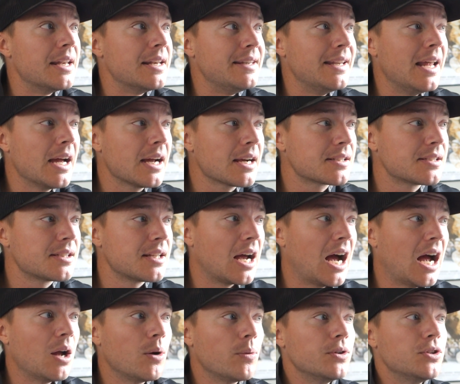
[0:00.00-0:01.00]
Next,
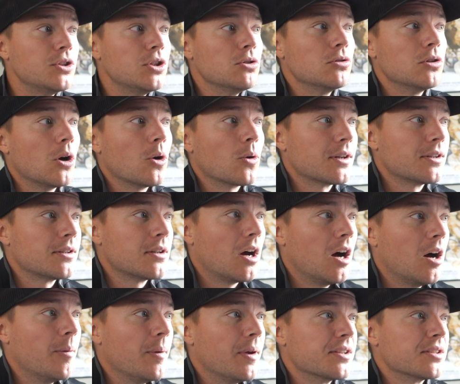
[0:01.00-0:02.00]
I would do Logan
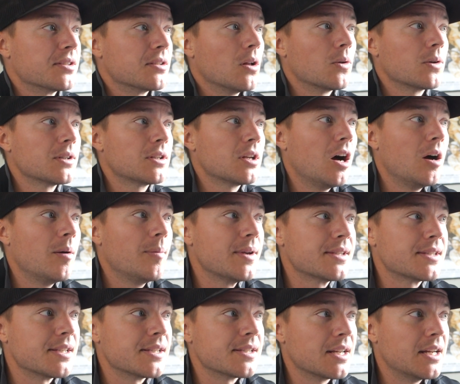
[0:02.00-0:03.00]
Thomas. Logan
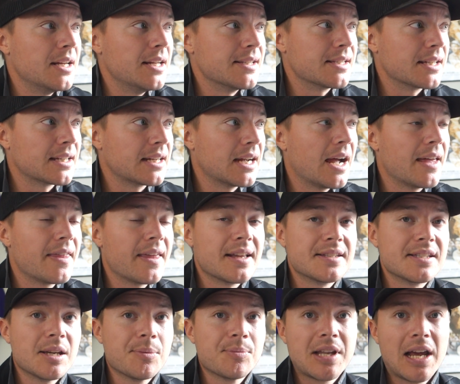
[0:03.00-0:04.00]
Thomas is a guy
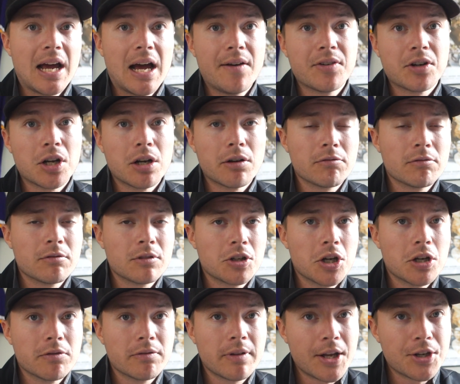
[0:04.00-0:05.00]
that seems to have a good
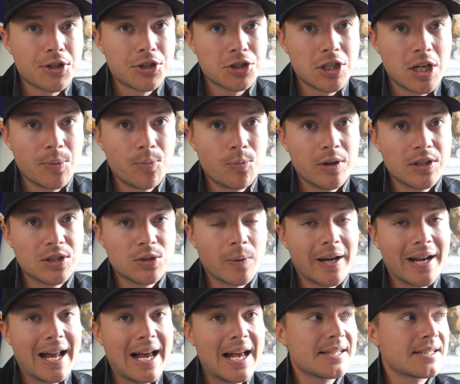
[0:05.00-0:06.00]
relationship with
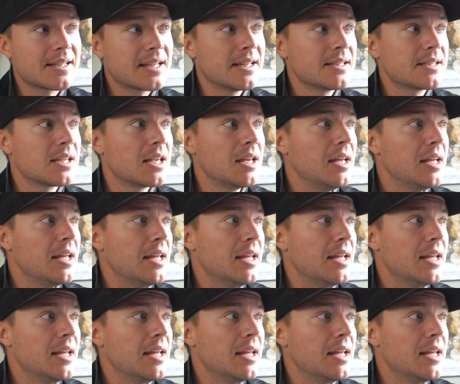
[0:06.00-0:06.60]
Dwayne Haskins.